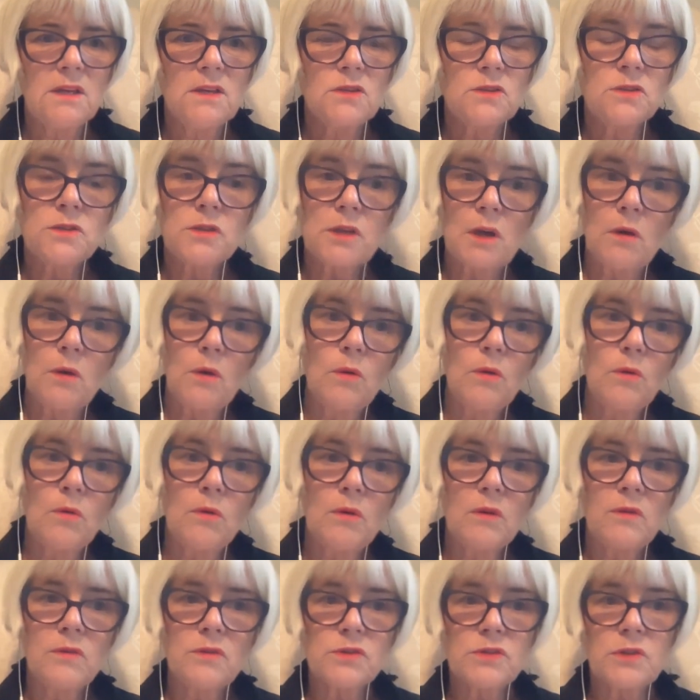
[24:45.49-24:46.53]

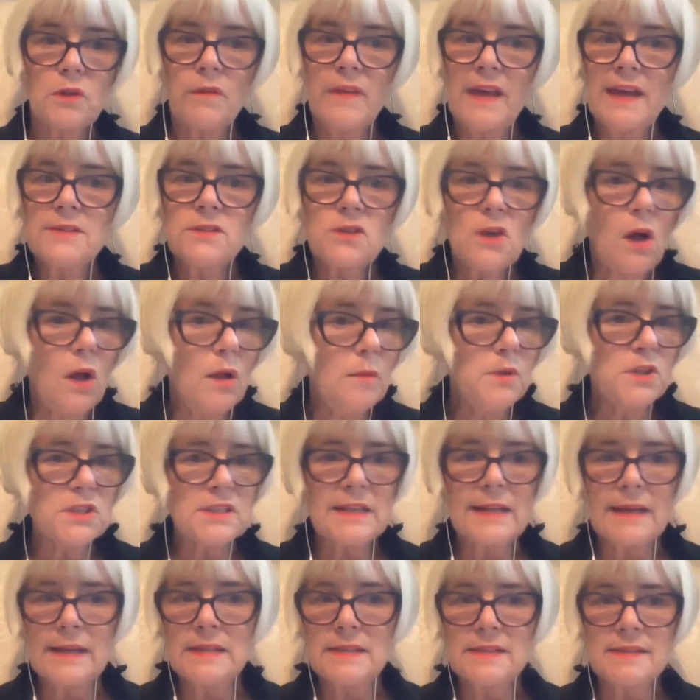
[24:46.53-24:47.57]
So that's
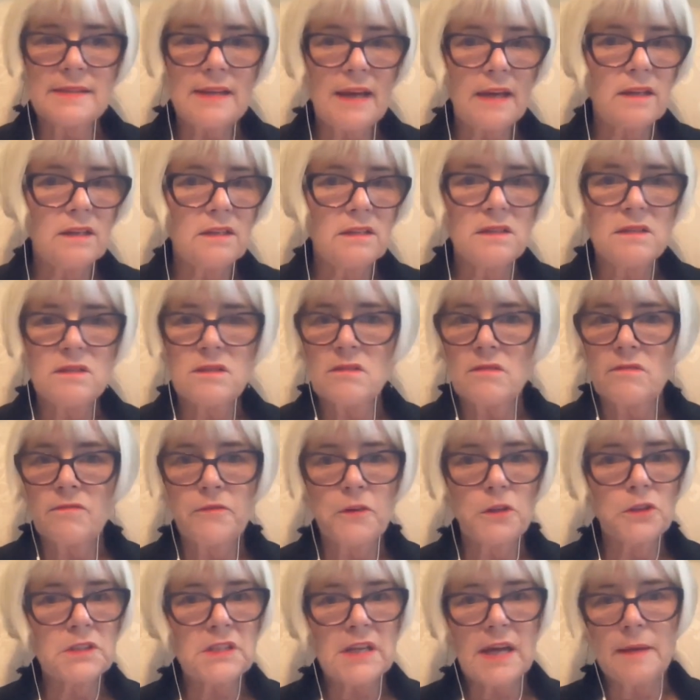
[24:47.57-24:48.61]
almost like a second
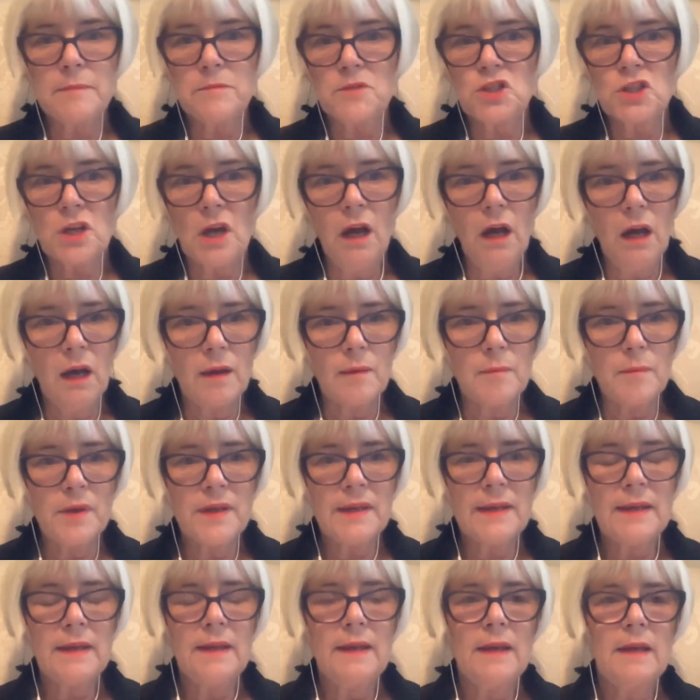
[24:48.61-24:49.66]
full-time job.
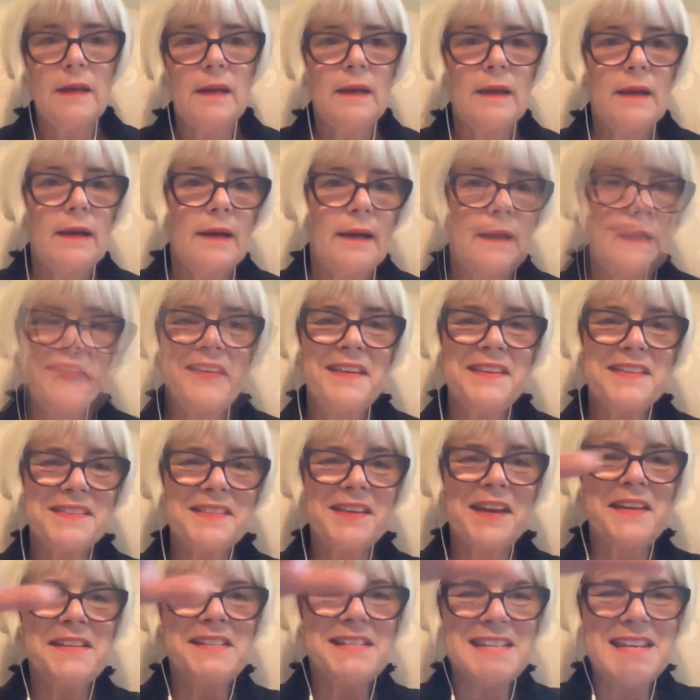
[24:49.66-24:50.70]

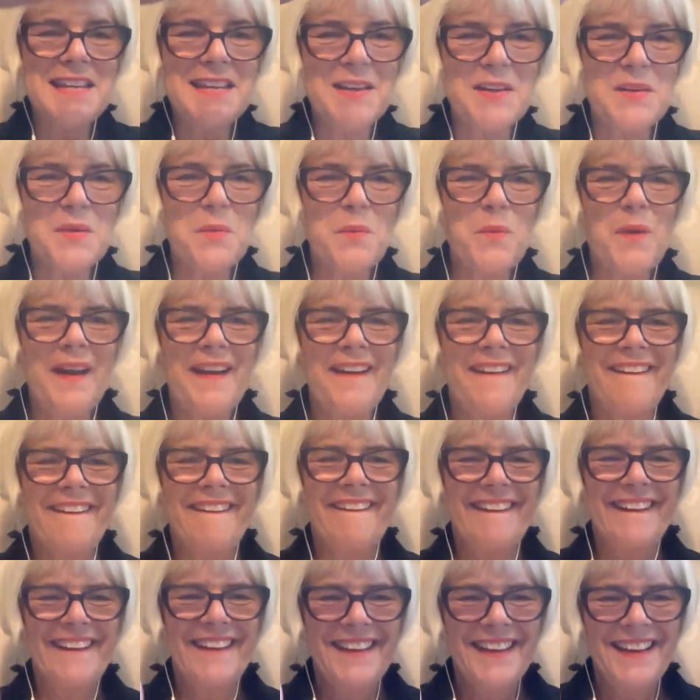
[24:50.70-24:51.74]
This idea
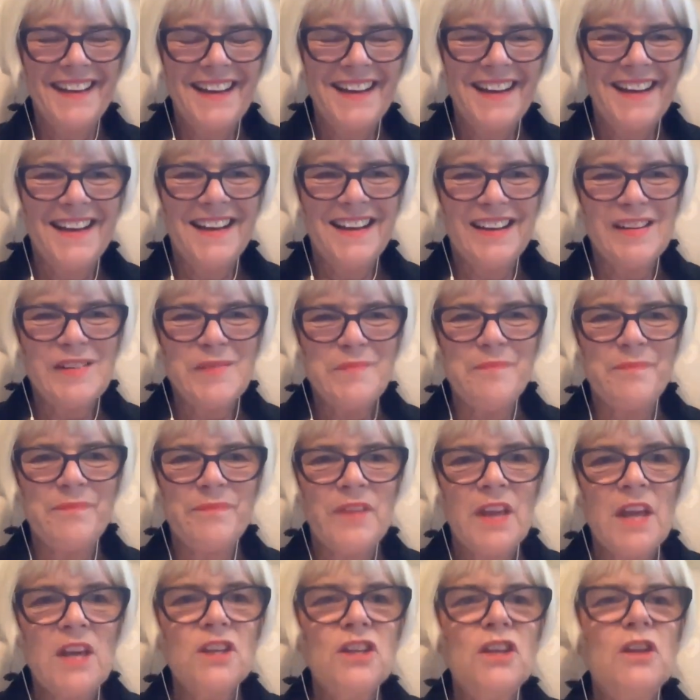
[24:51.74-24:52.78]
where,
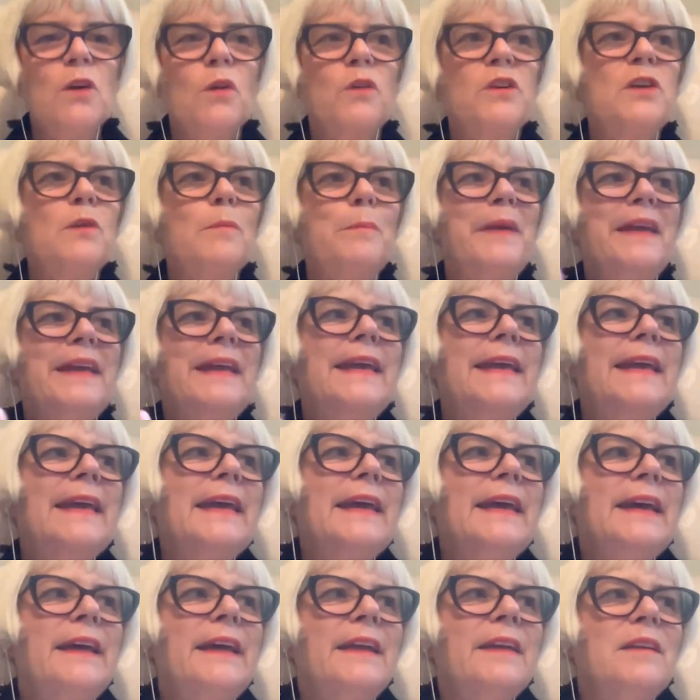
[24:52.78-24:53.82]
you
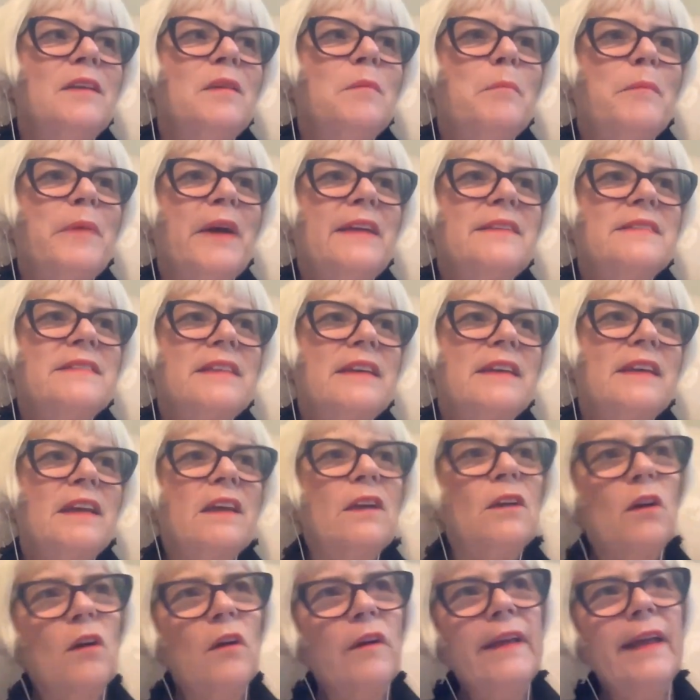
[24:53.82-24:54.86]
begin by
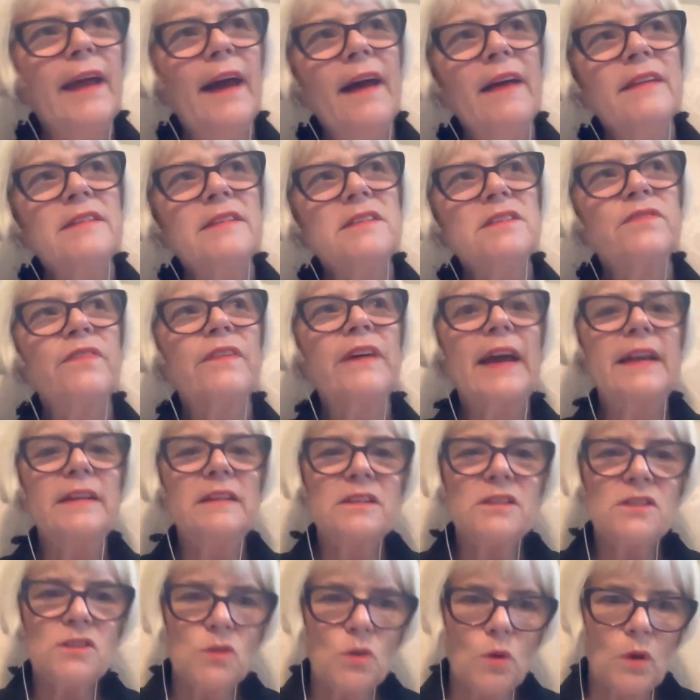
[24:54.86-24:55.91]
thinking, oh yeah, it's fine,
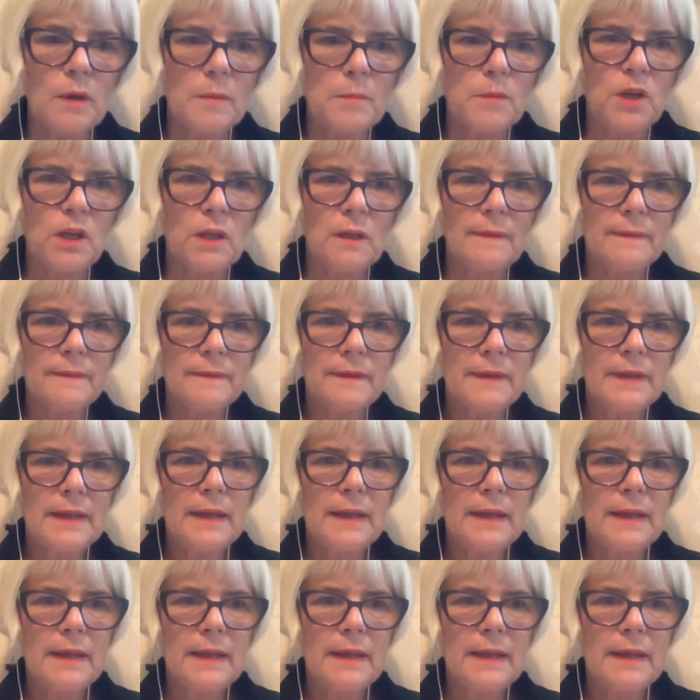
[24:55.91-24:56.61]
it's normal.